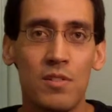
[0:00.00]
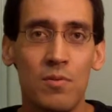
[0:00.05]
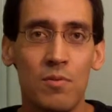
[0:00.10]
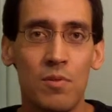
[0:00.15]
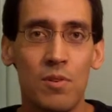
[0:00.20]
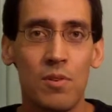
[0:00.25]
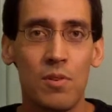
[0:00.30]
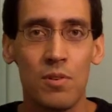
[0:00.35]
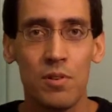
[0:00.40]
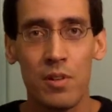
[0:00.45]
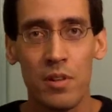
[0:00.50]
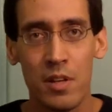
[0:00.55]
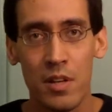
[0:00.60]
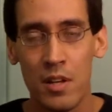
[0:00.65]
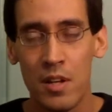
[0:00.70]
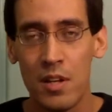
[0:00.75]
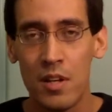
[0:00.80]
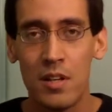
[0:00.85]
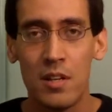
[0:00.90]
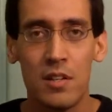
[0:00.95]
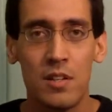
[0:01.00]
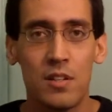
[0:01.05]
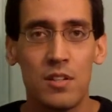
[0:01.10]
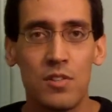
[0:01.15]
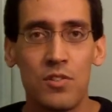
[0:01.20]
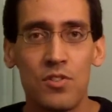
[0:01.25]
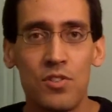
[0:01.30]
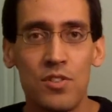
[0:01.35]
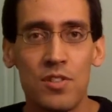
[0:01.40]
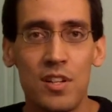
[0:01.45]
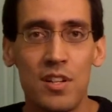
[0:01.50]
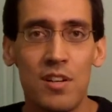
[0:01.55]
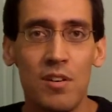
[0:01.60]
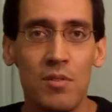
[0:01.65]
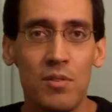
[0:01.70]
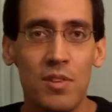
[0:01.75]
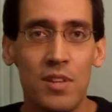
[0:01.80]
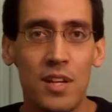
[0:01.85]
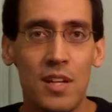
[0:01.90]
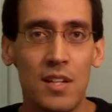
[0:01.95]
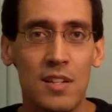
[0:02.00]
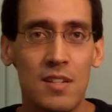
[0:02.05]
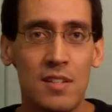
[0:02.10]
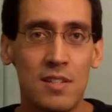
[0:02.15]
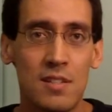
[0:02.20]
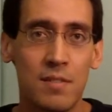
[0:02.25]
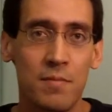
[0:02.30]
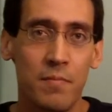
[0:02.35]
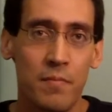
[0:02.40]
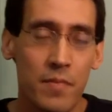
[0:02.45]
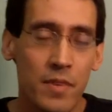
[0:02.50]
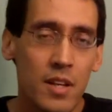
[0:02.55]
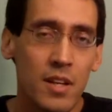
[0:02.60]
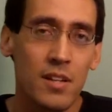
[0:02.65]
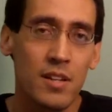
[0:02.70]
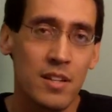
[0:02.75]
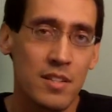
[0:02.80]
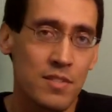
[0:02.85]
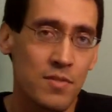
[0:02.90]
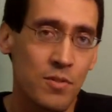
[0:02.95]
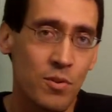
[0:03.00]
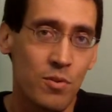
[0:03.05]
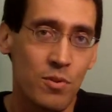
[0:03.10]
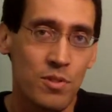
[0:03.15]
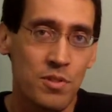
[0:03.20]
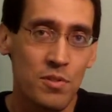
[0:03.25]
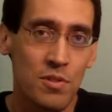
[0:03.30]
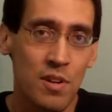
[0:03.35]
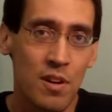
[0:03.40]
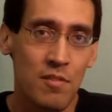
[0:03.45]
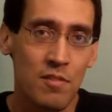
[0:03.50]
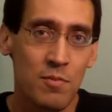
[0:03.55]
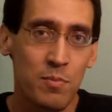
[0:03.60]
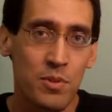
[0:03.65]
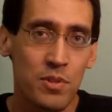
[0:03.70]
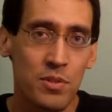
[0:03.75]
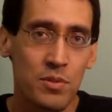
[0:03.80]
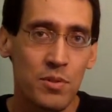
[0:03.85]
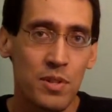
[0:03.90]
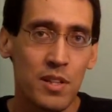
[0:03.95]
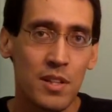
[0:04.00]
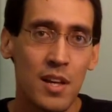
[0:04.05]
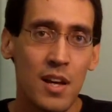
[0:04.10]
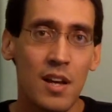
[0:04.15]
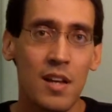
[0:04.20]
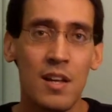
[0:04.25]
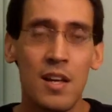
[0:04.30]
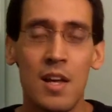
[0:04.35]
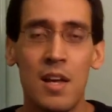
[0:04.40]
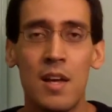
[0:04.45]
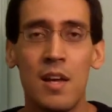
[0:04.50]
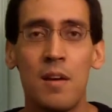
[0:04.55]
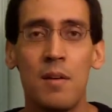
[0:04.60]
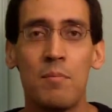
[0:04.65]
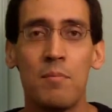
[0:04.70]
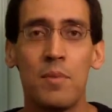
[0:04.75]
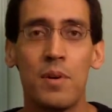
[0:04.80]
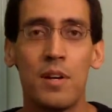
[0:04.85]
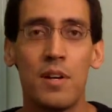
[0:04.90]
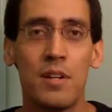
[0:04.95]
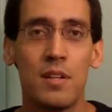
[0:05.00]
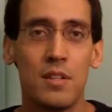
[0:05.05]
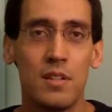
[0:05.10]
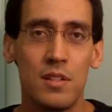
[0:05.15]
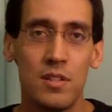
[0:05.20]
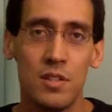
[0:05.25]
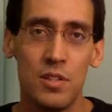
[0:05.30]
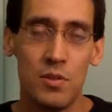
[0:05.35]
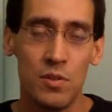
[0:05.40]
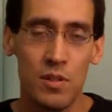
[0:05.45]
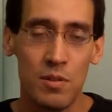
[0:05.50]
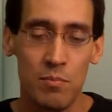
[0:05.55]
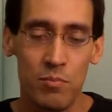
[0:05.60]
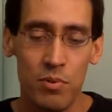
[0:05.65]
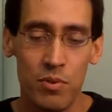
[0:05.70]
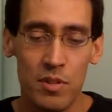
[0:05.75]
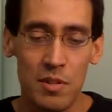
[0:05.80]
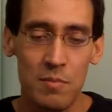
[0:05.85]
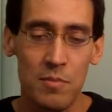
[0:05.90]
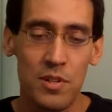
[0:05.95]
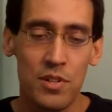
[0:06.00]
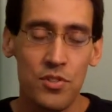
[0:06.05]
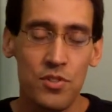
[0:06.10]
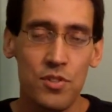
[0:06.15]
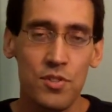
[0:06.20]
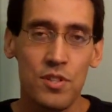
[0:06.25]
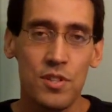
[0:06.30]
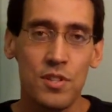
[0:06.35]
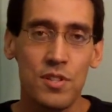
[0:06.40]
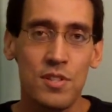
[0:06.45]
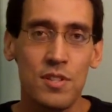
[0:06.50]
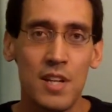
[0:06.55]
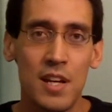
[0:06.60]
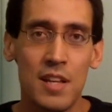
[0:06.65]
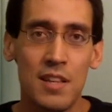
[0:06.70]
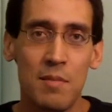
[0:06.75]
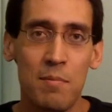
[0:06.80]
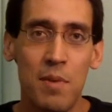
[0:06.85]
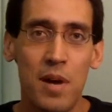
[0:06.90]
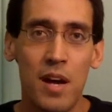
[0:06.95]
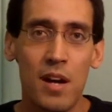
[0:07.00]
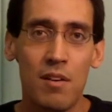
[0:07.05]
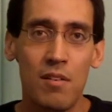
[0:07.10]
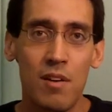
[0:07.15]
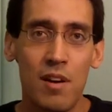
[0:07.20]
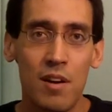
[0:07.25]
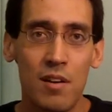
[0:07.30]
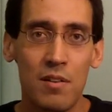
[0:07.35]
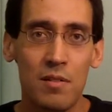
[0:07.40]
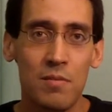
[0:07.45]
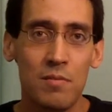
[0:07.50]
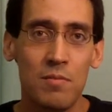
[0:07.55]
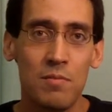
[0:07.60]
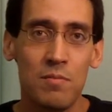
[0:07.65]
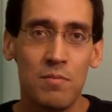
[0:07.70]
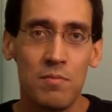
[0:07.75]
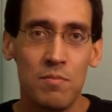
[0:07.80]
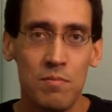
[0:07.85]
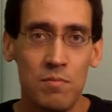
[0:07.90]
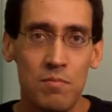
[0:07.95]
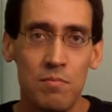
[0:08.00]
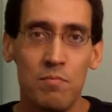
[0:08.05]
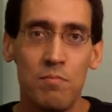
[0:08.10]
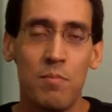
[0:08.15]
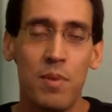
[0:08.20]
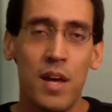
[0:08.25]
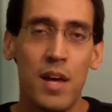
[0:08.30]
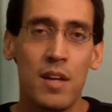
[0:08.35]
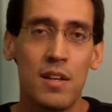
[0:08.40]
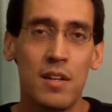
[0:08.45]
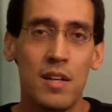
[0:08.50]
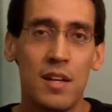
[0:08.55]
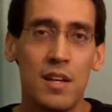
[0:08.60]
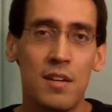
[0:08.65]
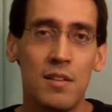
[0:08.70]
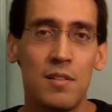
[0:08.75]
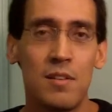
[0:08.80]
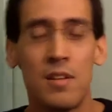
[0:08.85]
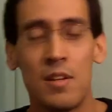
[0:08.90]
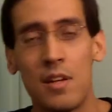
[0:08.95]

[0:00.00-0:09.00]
to roll. Just say no thanks, unless of course you're comfortable doing that. But you can pretty much just stay in the background, bet, and